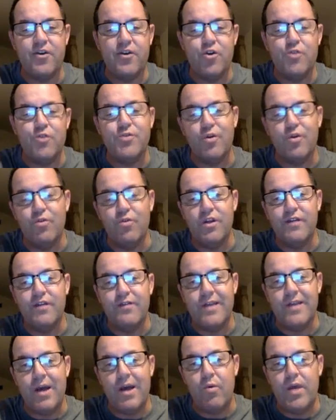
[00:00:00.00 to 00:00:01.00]
groups are really
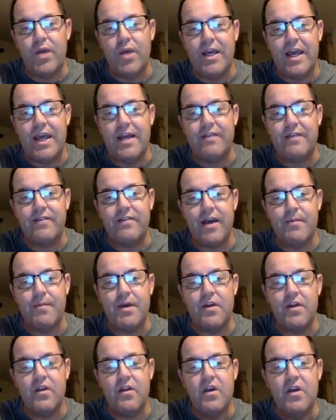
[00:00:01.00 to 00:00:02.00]
for that week 8
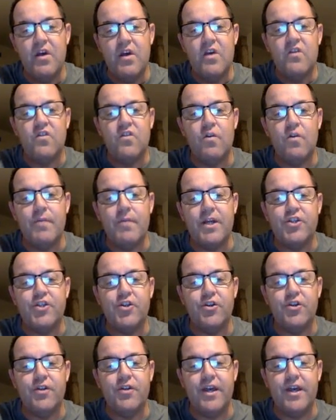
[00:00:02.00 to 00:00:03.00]
assignment, so make
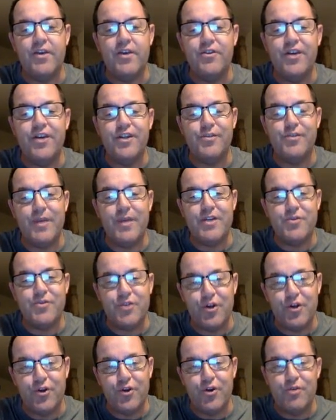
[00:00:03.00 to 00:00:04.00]
sure that you touch base with
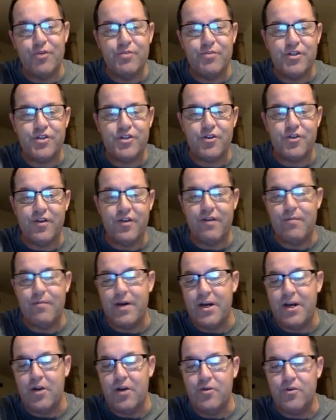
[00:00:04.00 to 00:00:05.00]
your group just so that
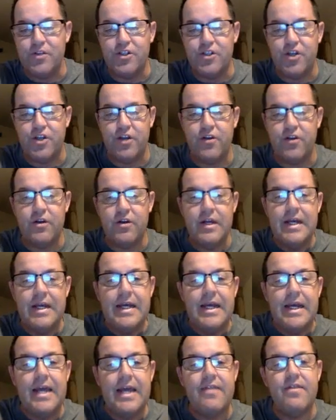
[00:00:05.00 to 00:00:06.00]
everybody knows each other,
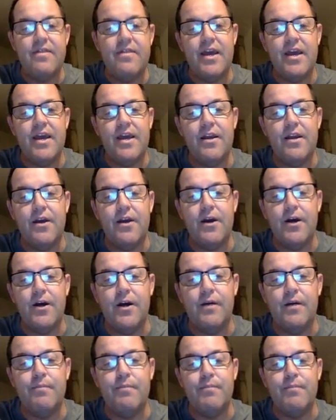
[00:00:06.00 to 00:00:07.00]
and then,
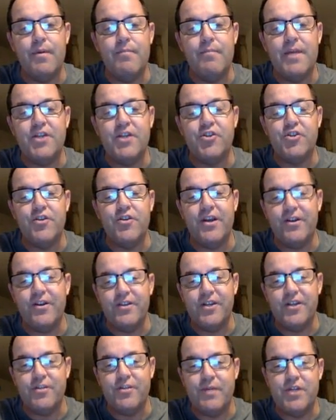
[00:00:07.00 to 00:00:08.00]
but make sure that you're
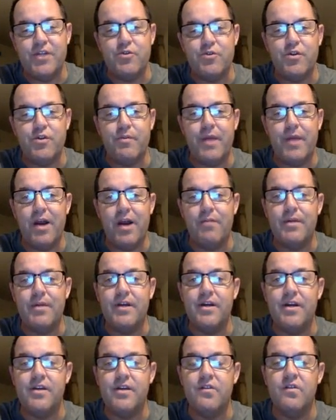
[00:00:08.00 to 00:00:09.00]
touching base with your pair
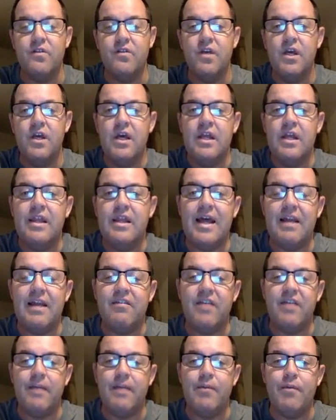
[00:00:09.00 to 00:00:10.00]
because that
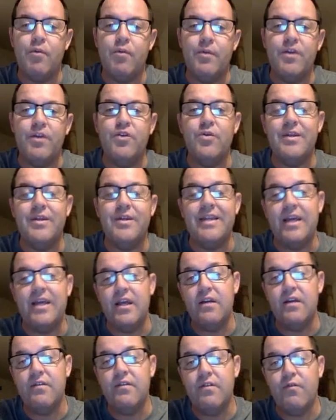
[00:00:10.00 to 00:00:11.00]
assignment will be due at the
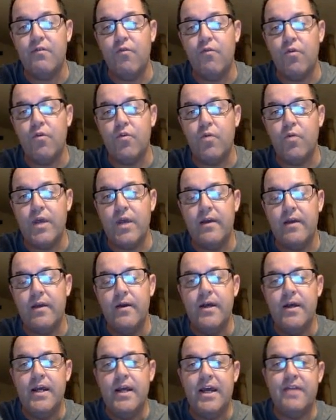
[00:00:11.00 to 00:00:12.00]
end of the 4th week,
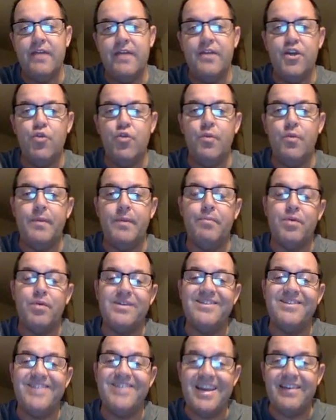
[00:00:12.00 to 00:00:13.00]
and then you'll be
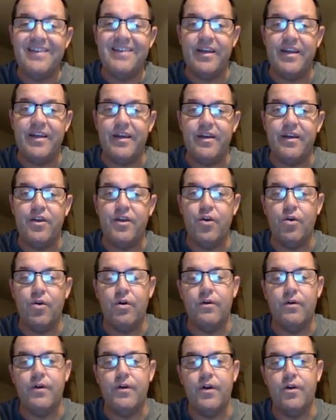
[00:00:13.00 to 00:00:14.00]
presenting
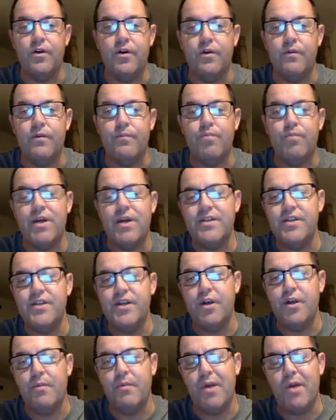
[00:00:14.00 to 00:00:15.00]
your Prezi,
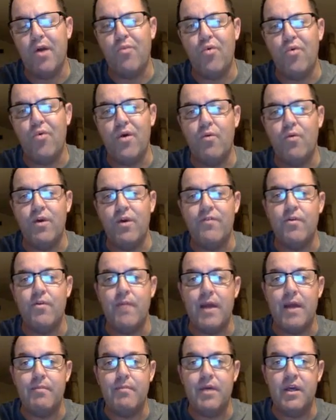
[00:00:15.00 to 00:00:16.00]
your PowerPoint, whatever it
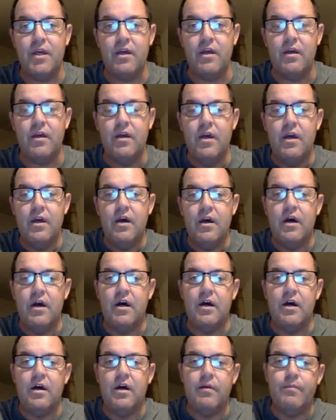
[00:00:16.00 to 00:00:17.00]
might be,
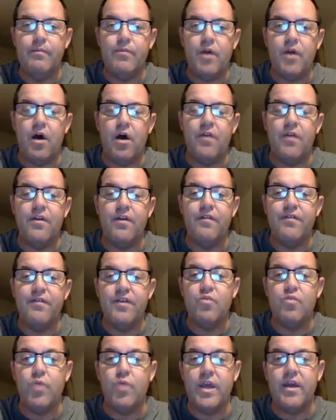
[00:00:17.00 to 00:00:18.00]
on the
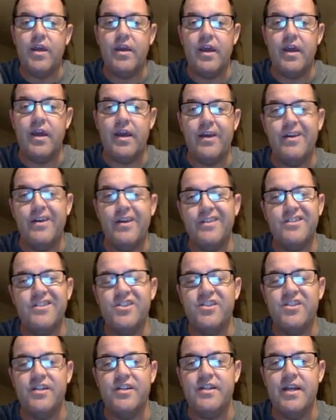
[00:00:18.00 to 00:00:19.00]
5th week, and it's
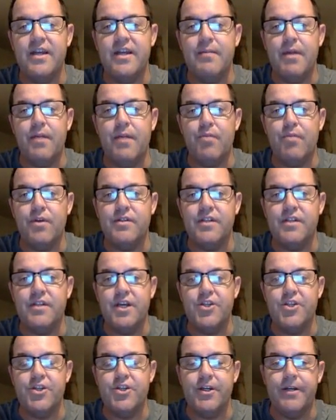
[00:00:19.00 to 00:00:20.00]
just a 10-minute
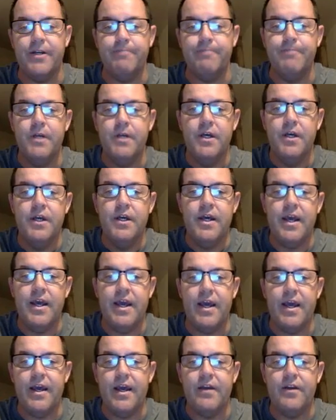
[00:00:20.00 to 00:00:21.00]
presentation,
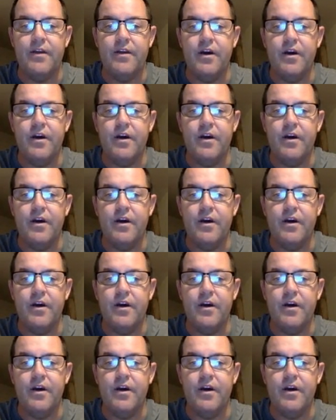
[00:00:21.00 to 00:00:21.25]
and